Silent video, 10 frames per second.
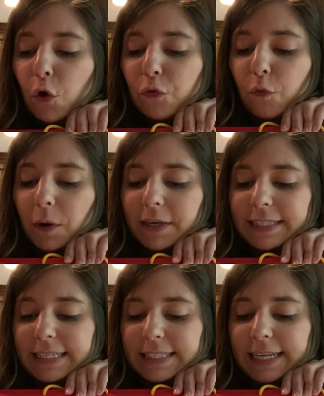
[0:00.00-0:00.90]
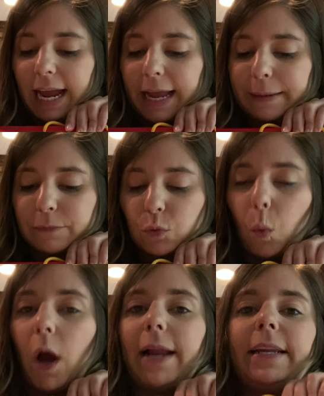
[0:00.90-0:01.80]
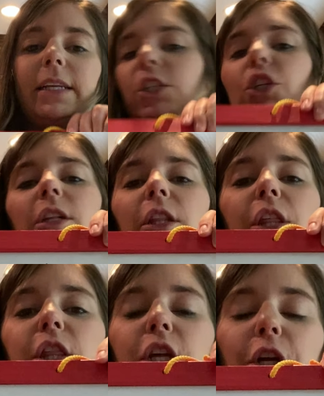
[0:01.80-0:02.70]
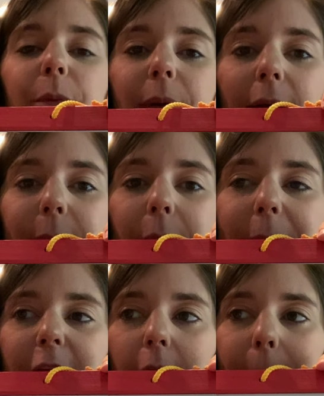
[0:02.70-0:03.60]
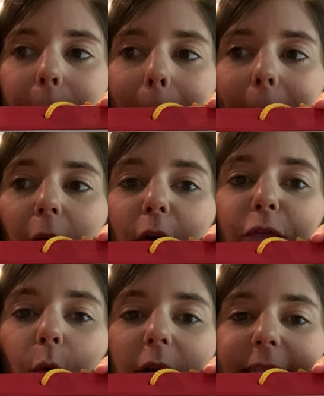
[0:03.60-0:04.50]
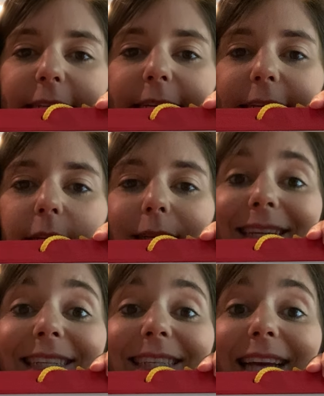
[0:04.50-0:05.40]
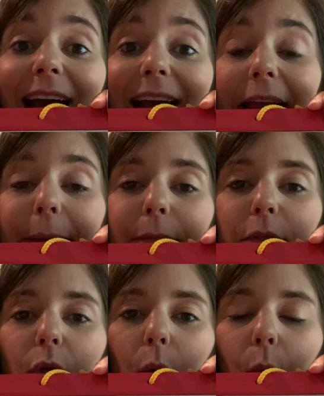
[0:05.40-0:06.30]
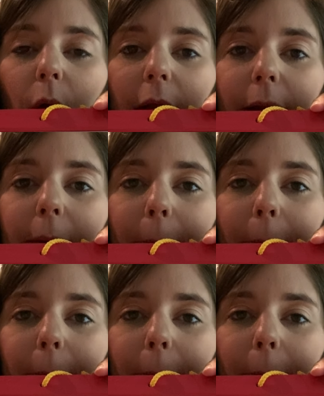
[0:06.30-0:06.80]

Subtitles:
14 times 1 is your third problem here. 14 times 1.